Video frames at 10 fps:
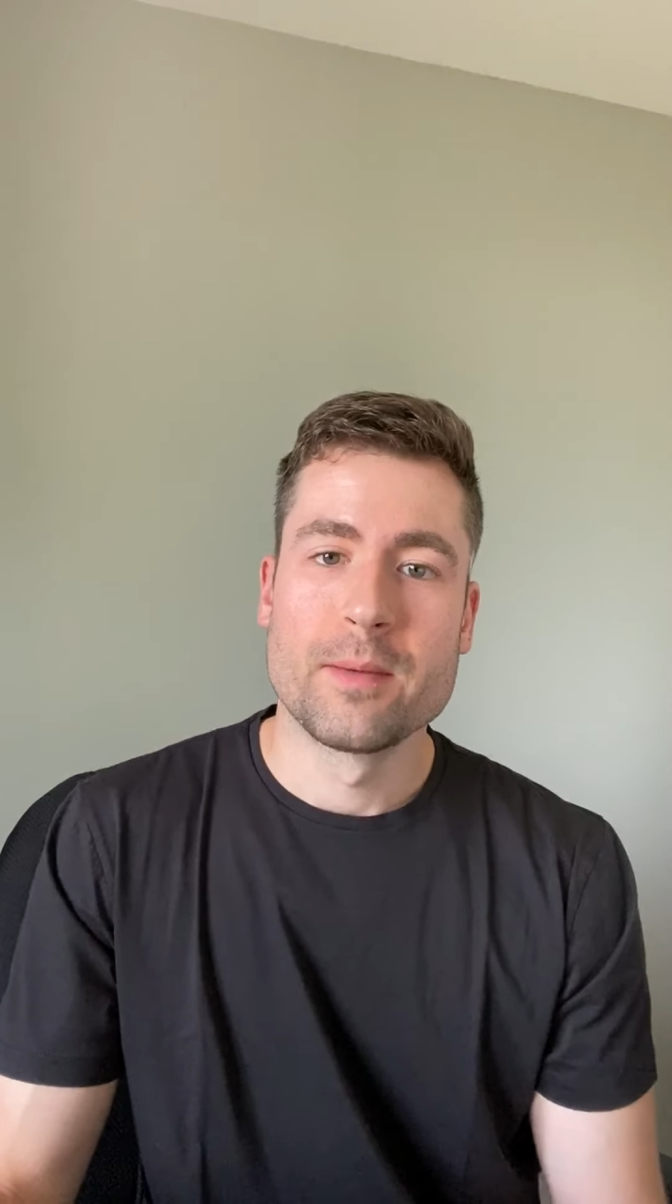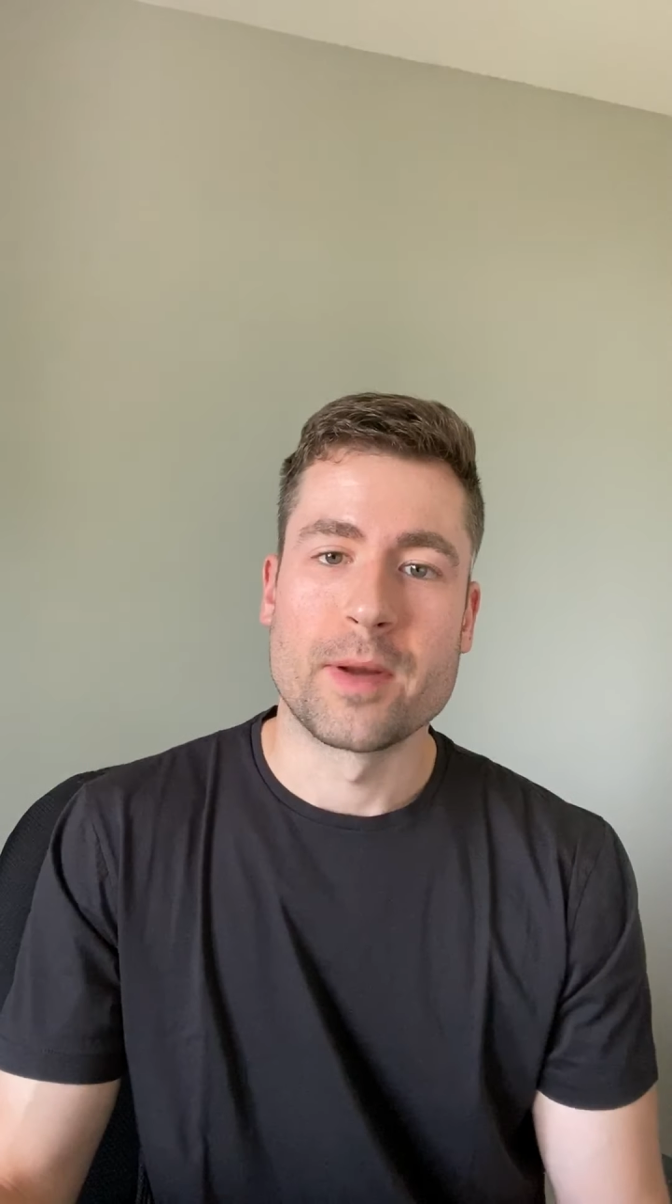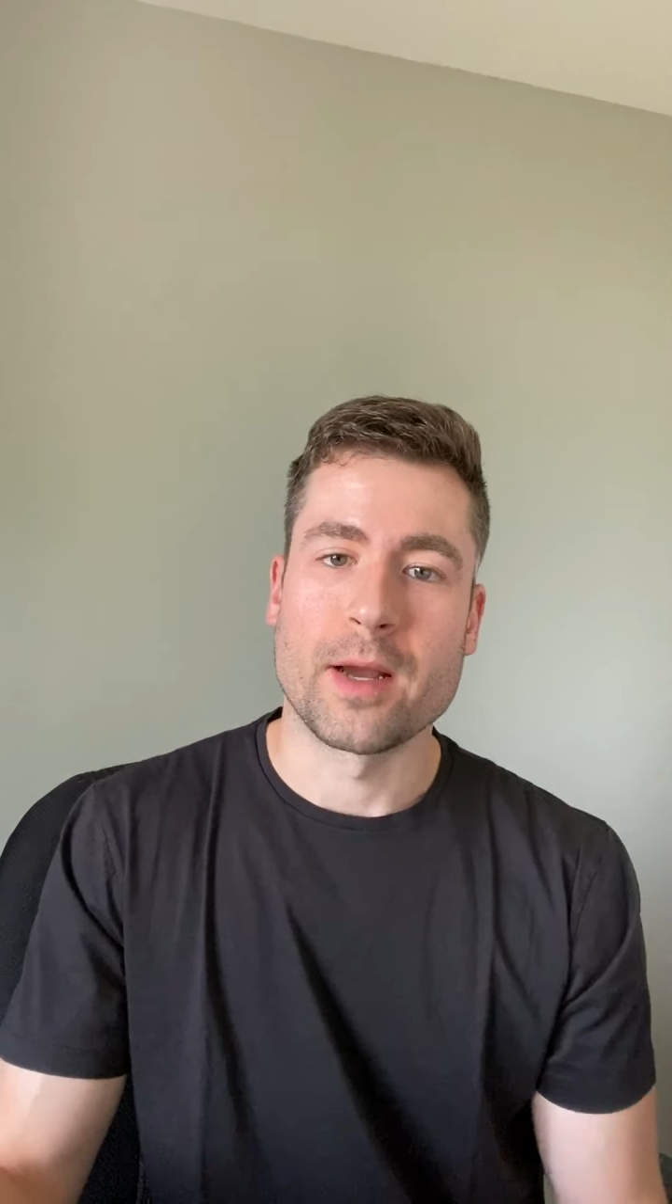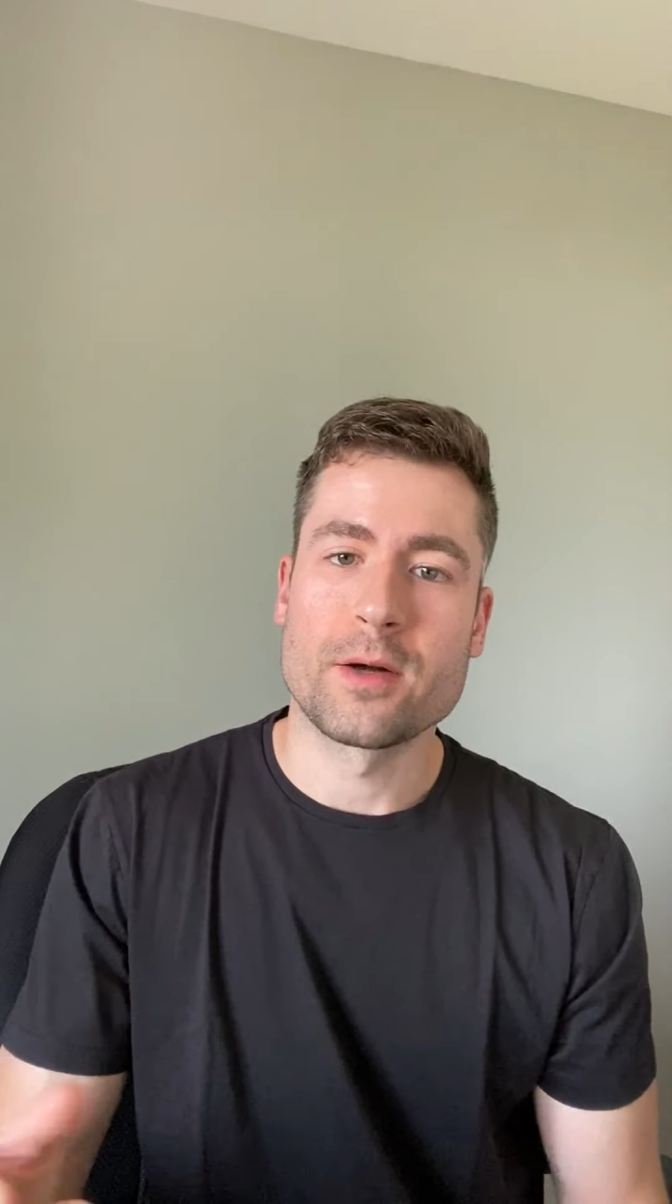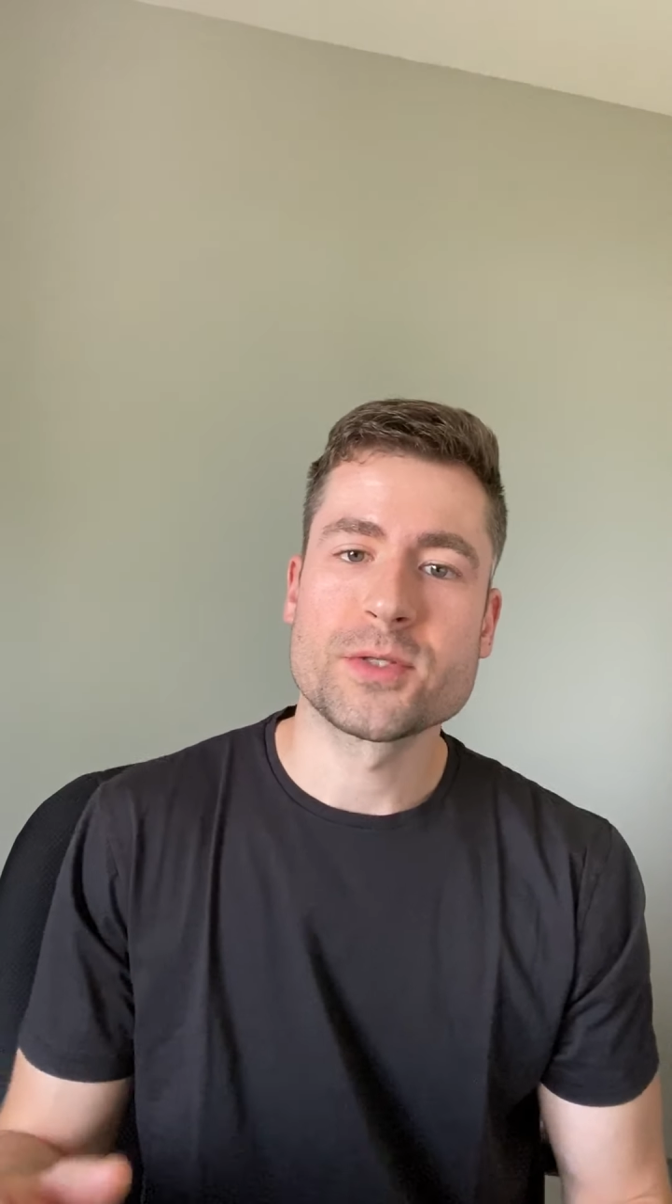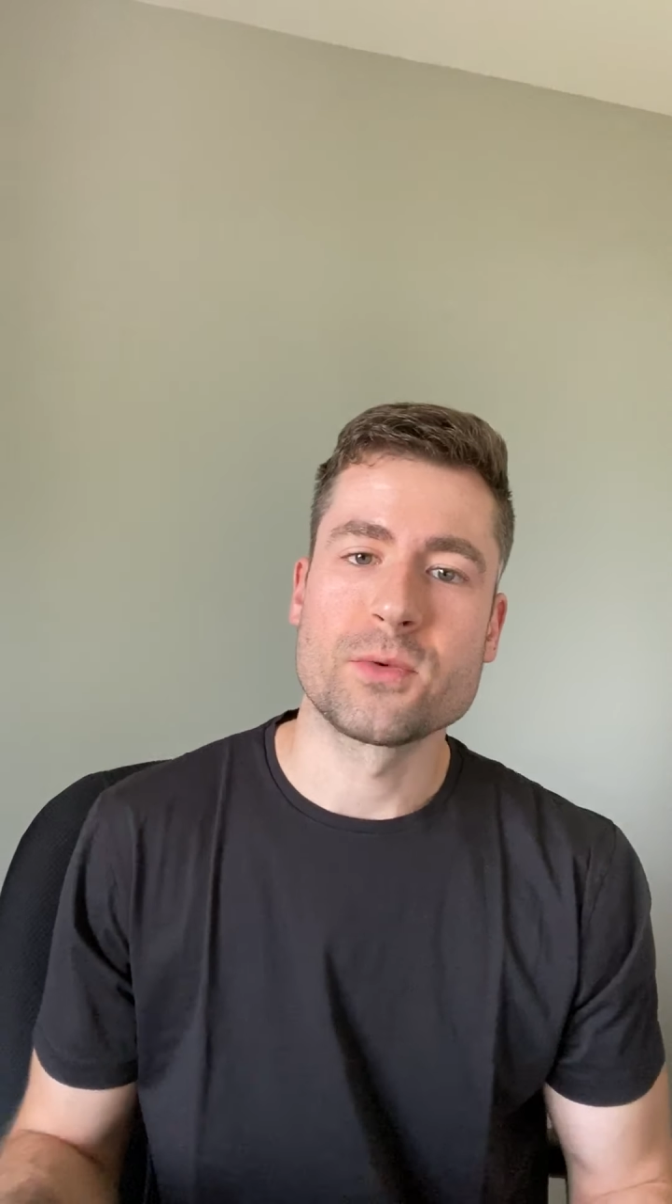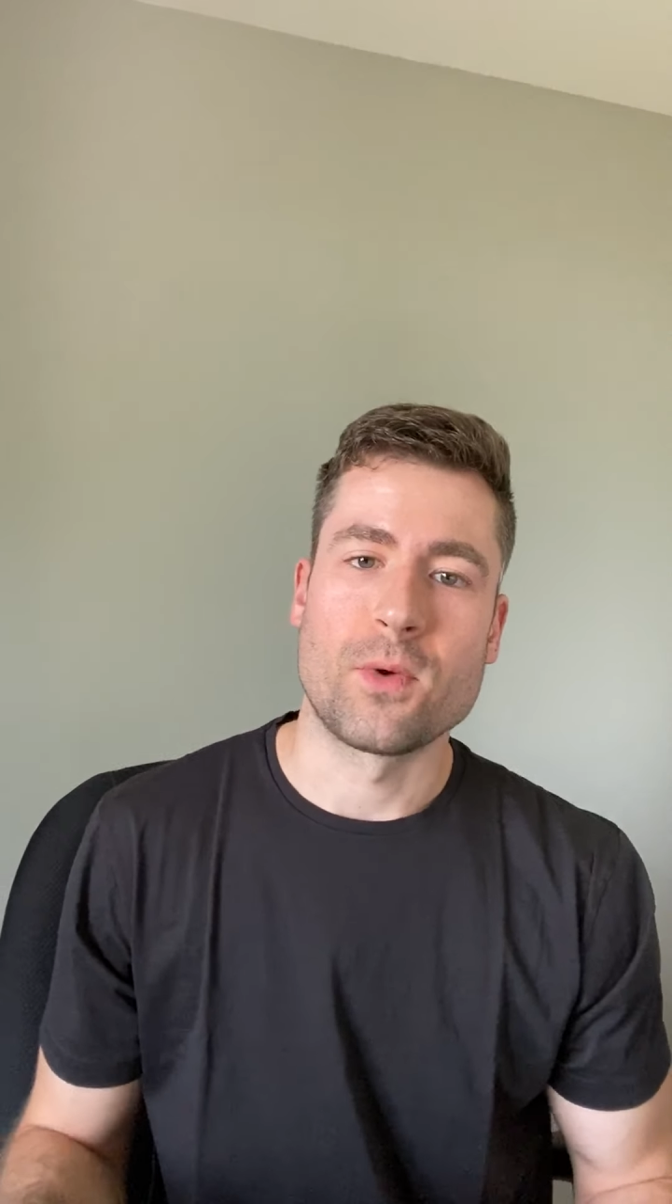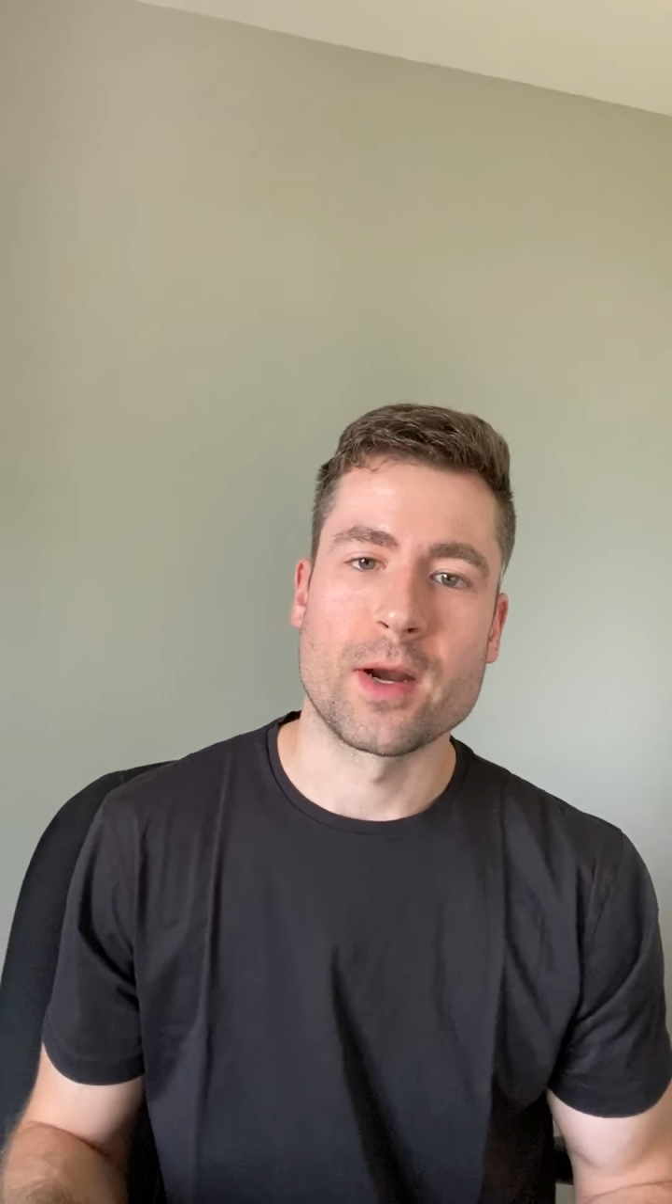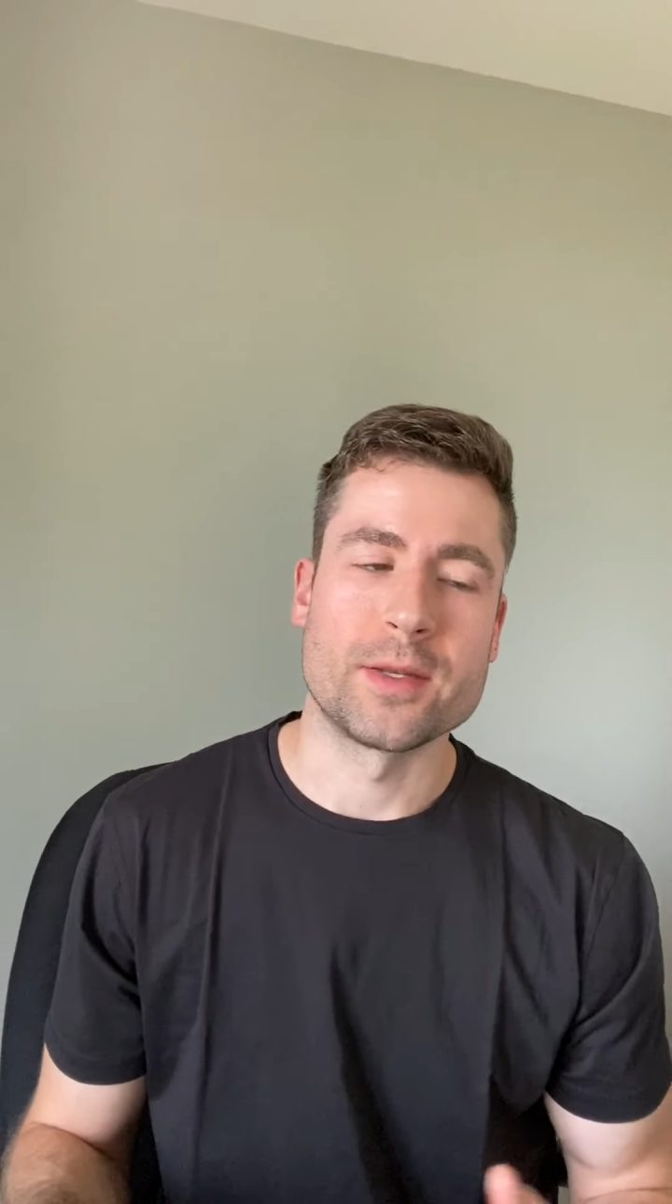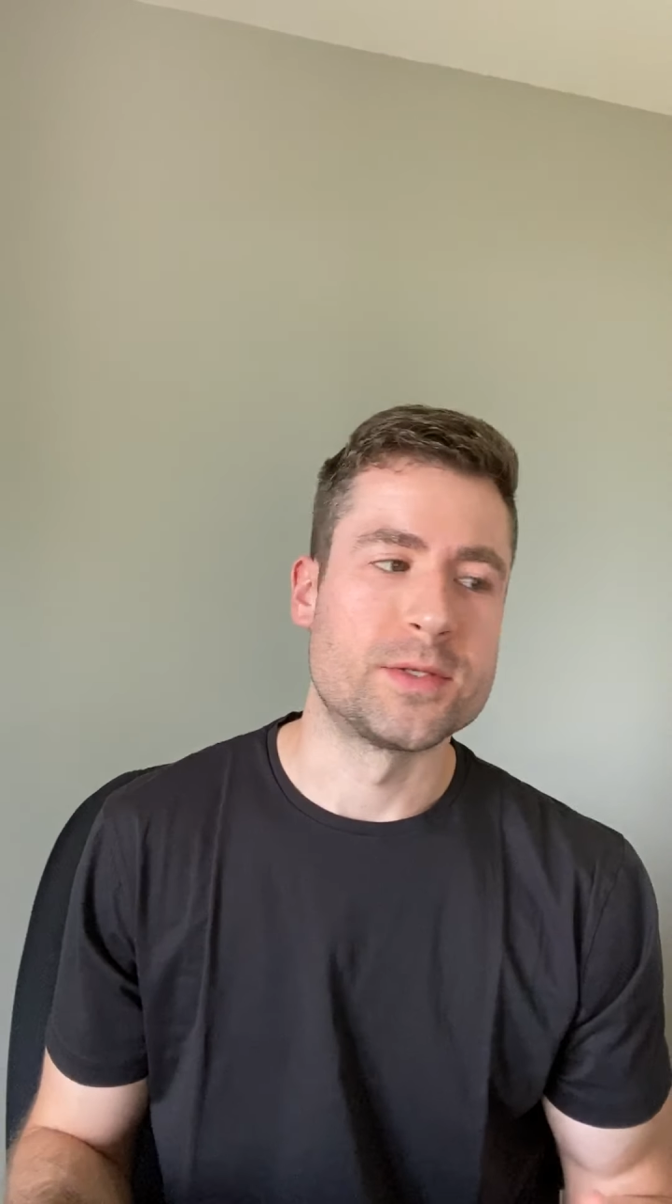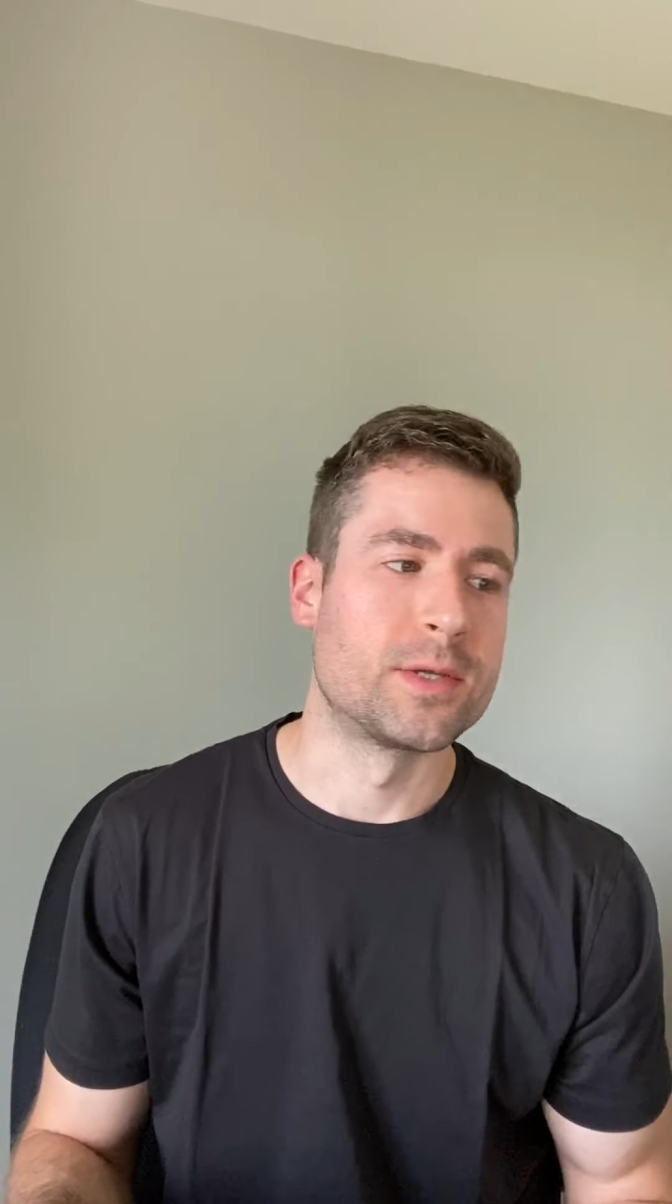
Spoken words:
but I also wanted